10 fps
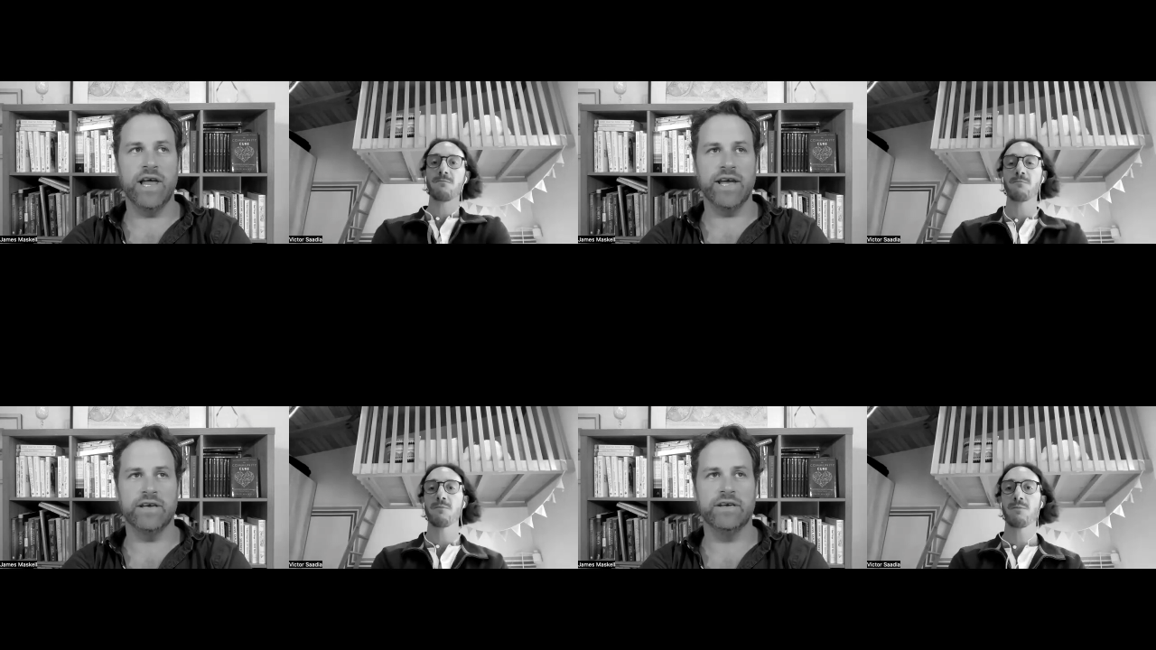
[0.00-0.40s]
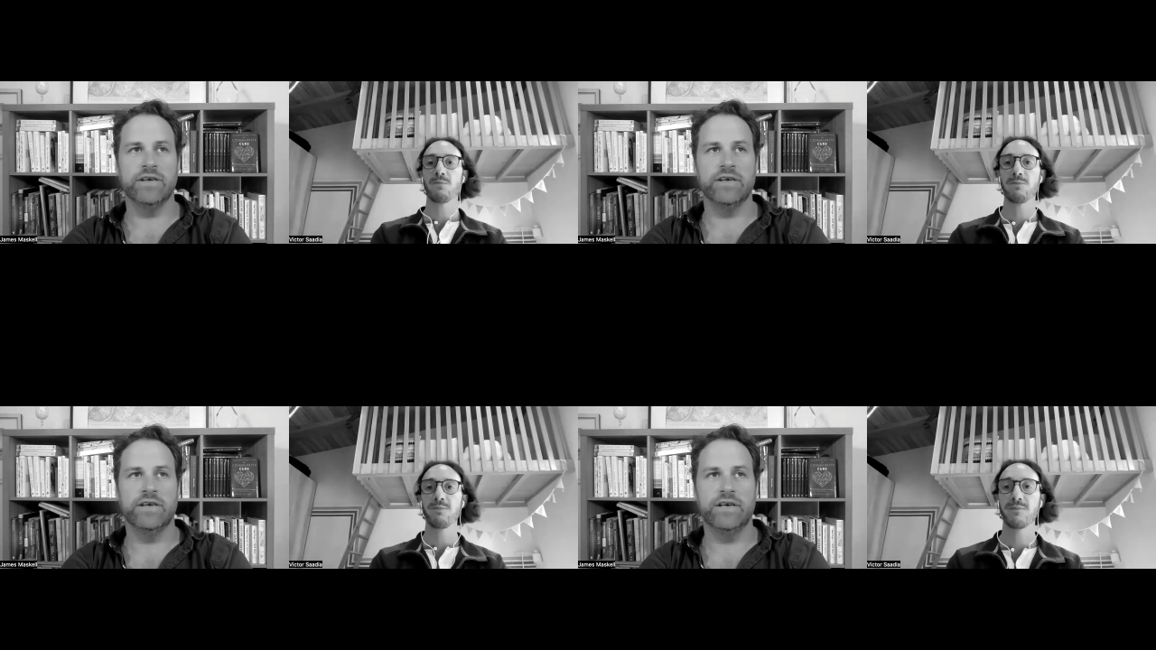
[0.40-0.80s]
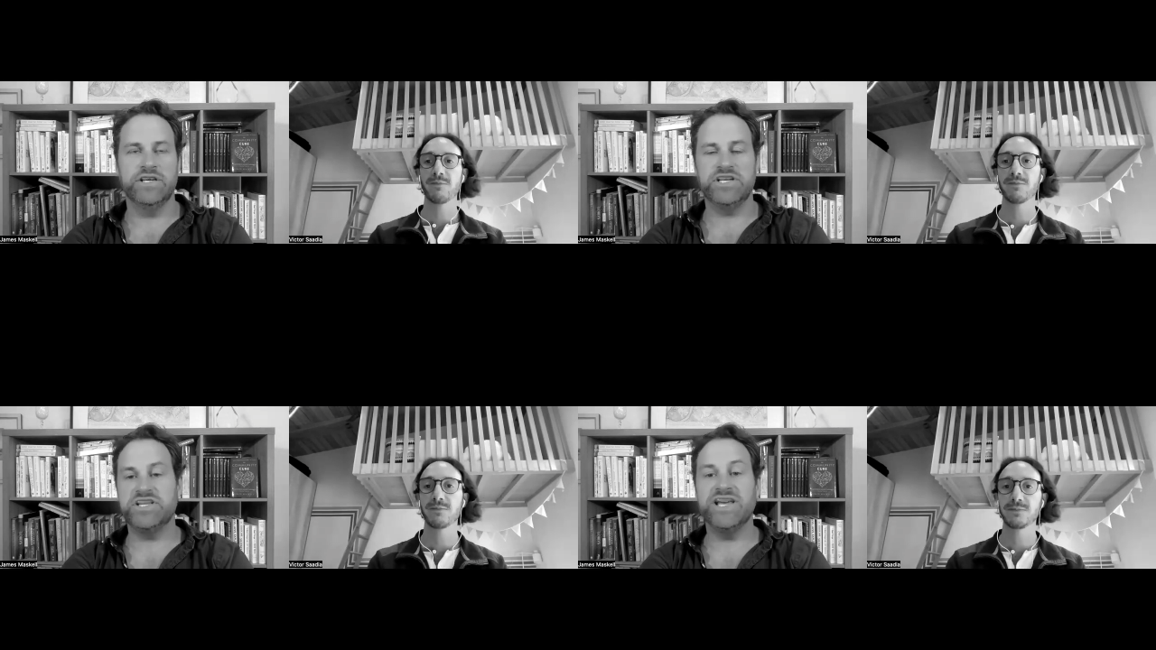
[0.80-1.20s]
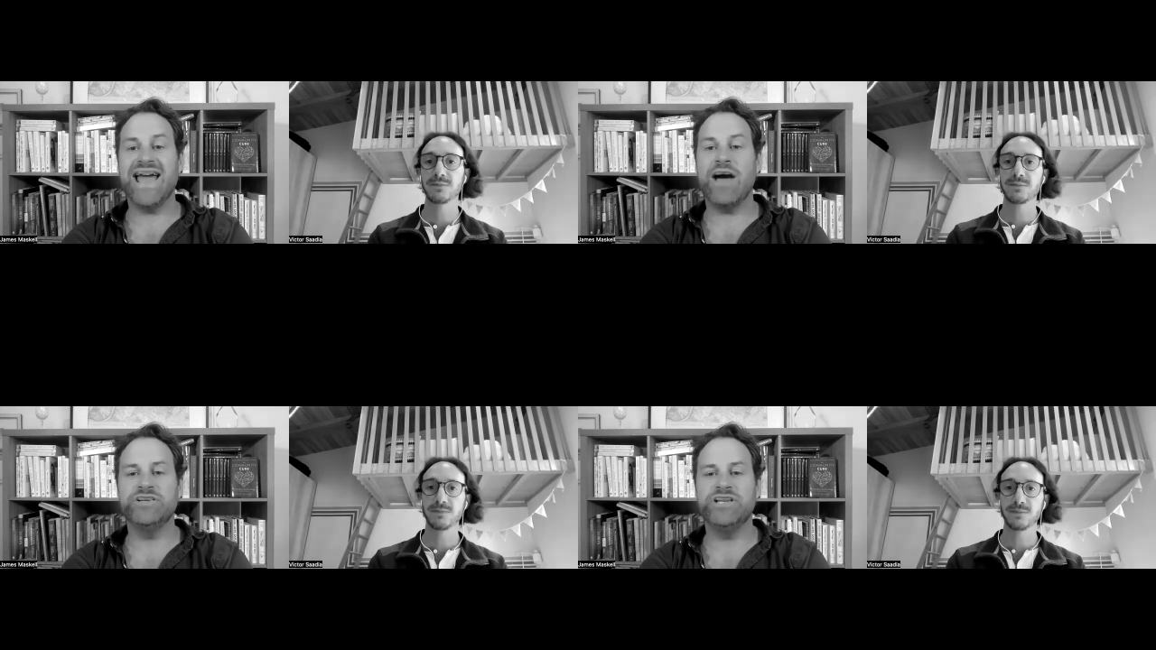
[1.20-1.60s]
Speaker 1: like, just
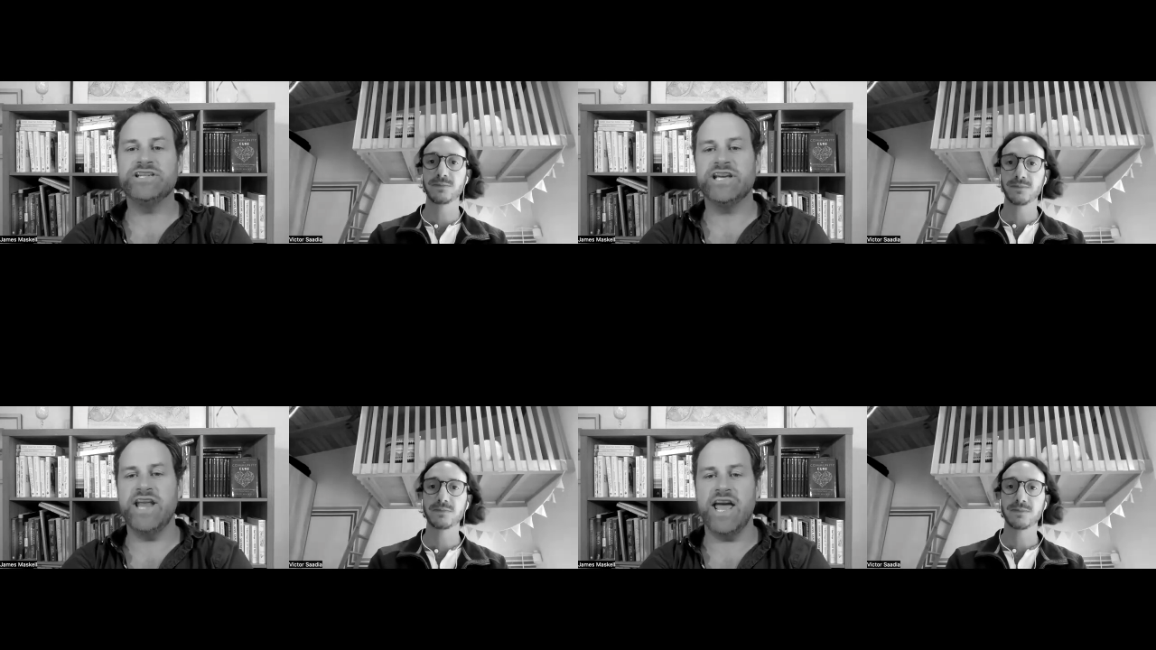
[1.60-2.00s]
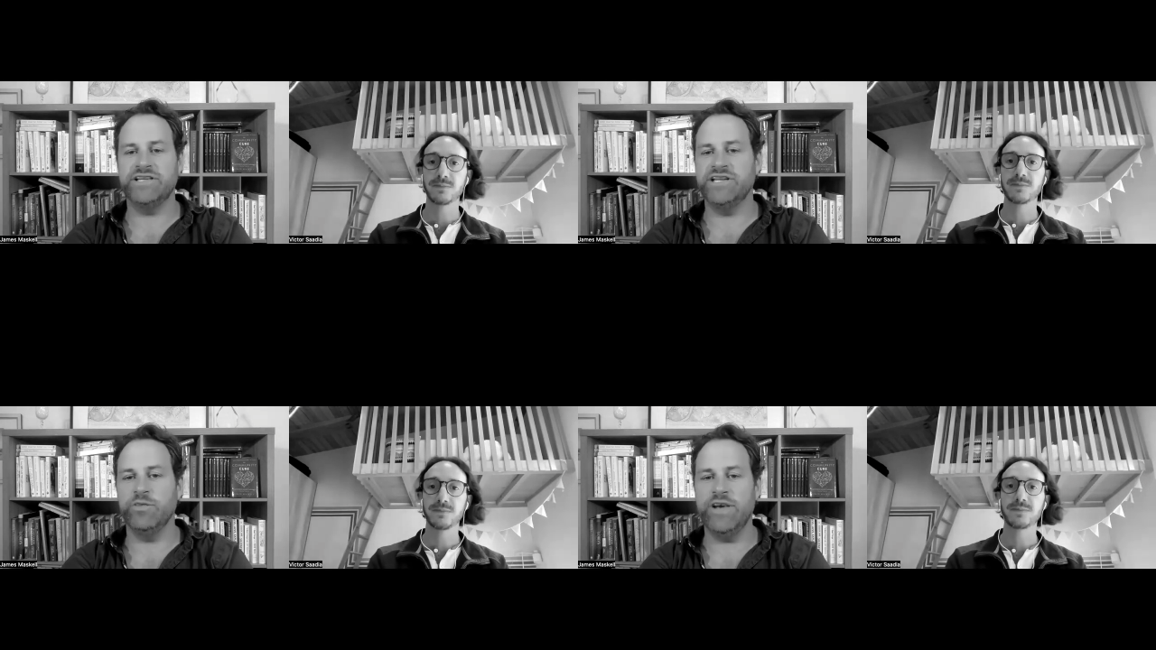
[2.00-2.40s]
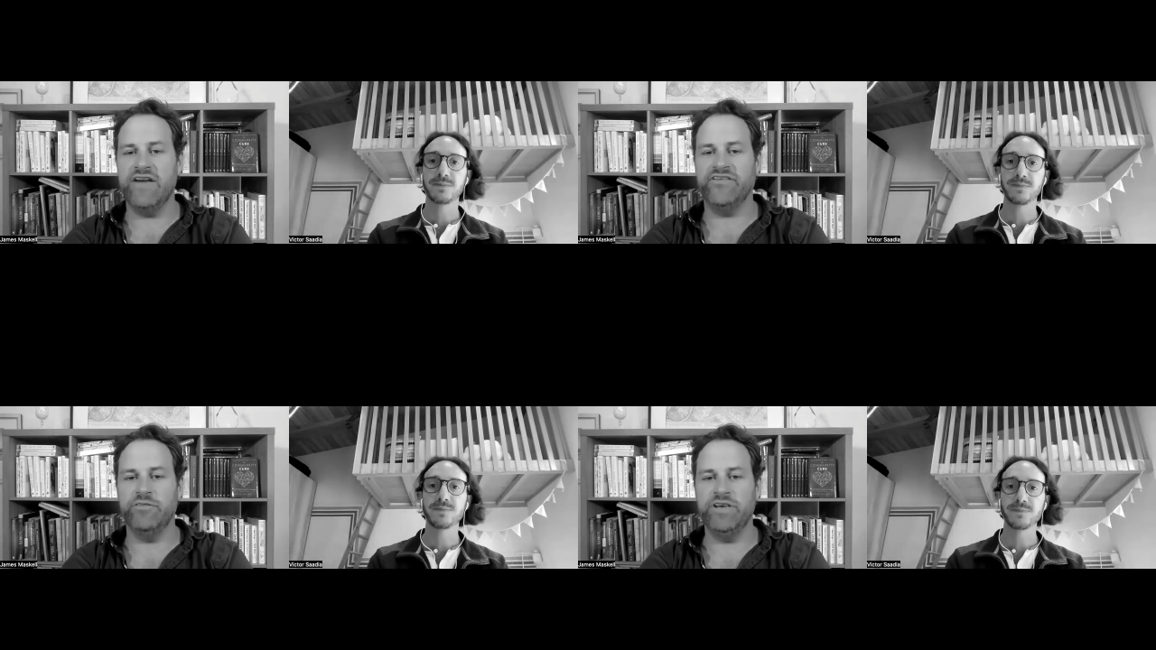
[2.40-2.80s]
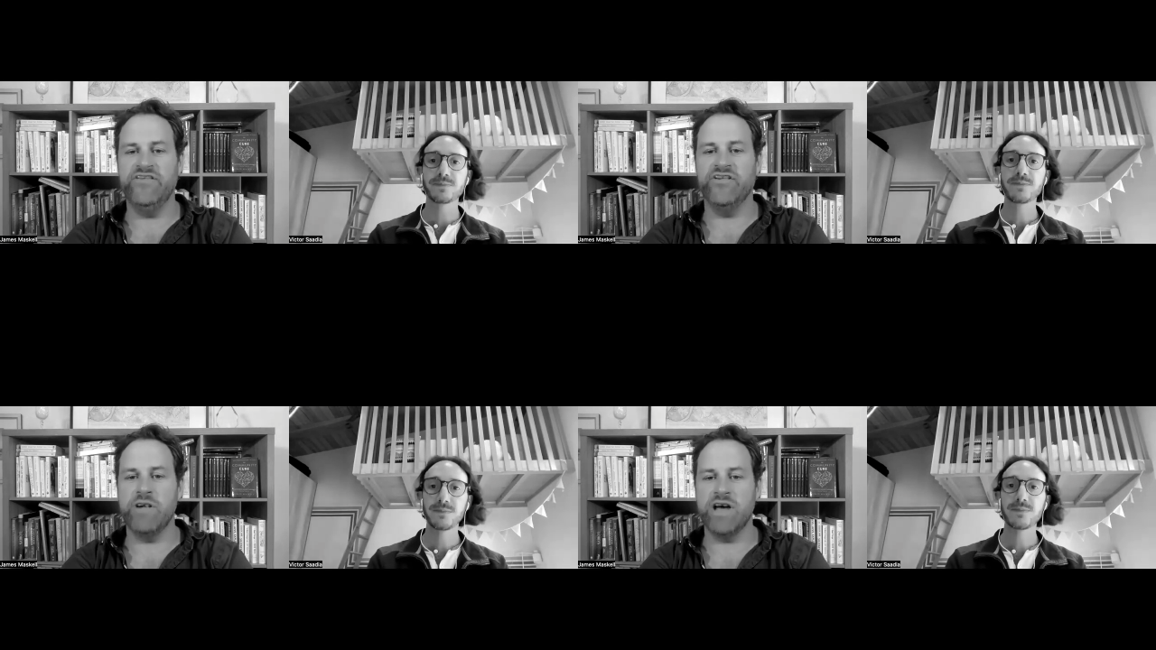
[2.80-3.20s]
think how disconnected we have to
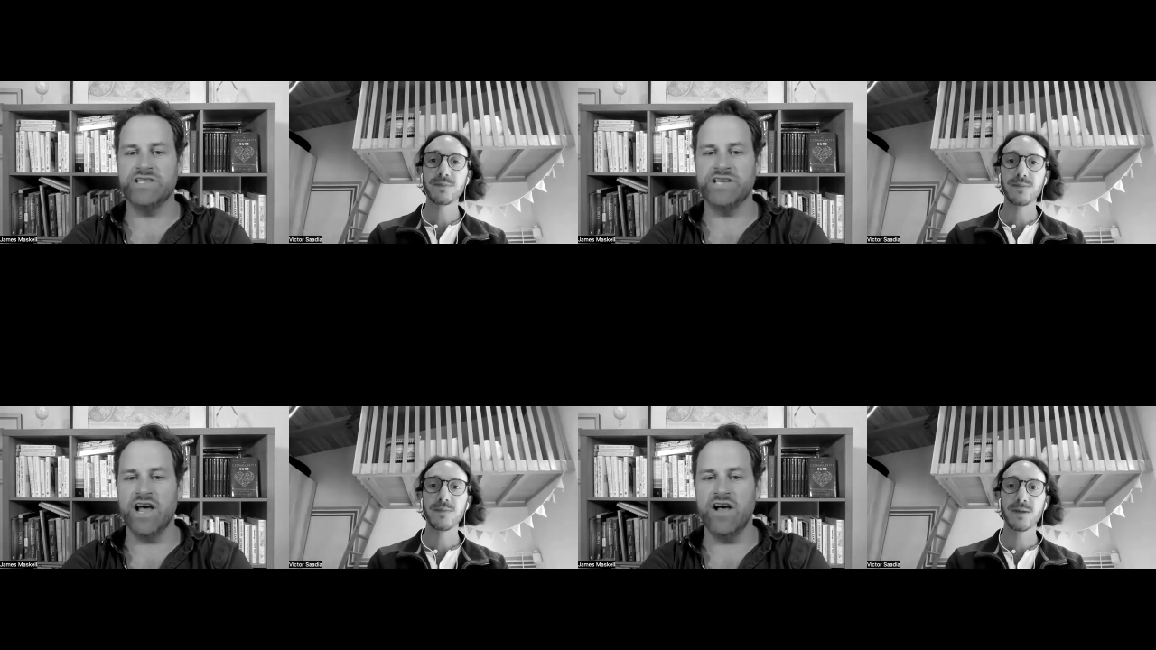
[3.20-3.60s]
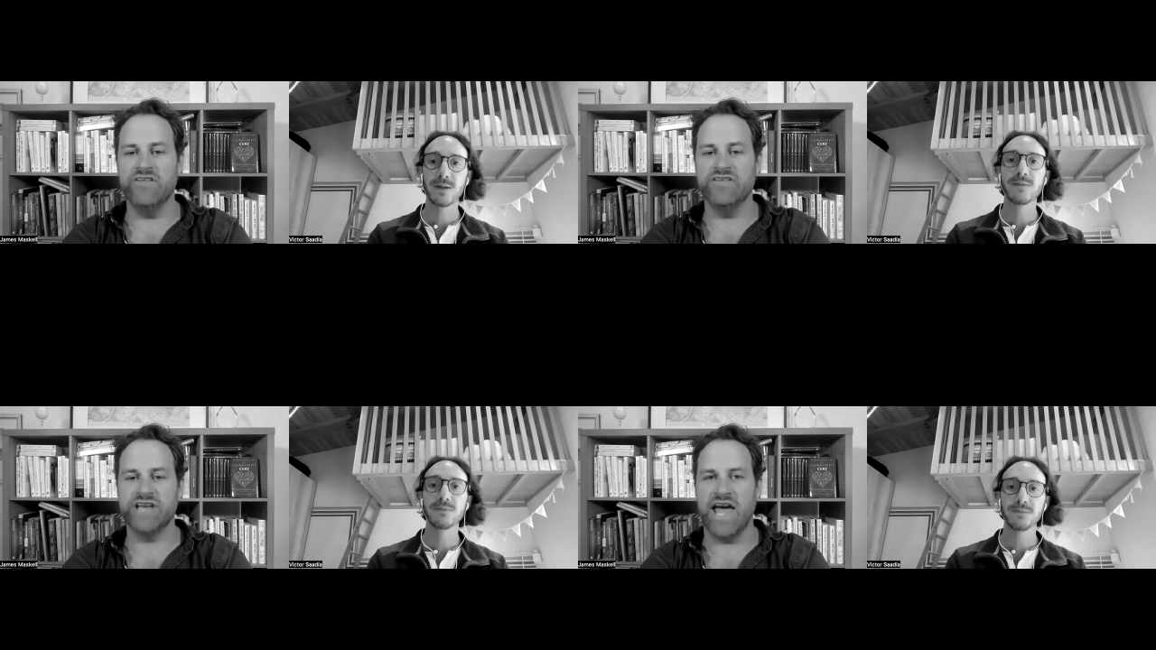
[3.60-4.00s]
be from ourselves